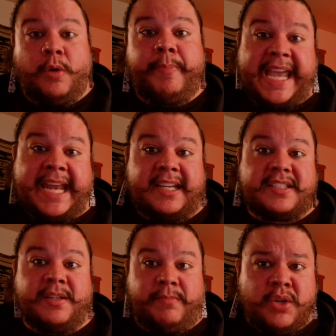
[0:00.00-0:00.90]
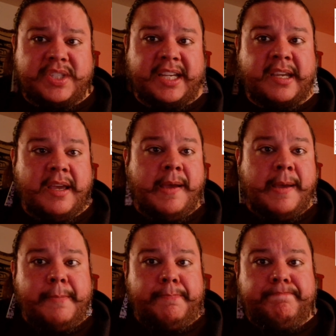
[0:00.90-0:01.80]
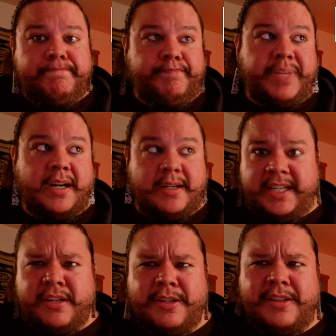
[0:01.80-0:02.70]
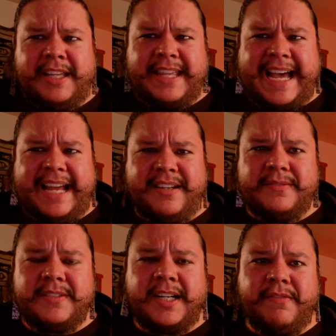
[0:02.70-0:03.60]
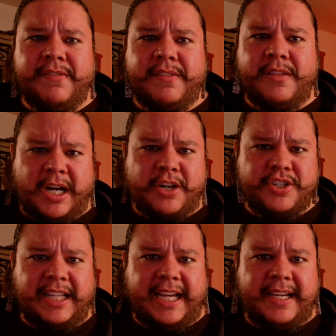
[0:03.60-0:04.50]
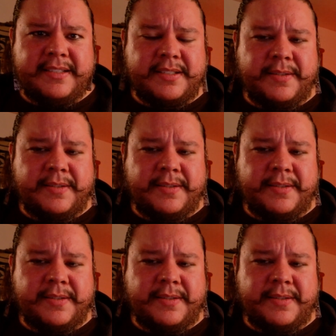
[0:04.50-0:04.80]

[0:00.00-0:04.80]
panics in music, particularly that of the marginalized.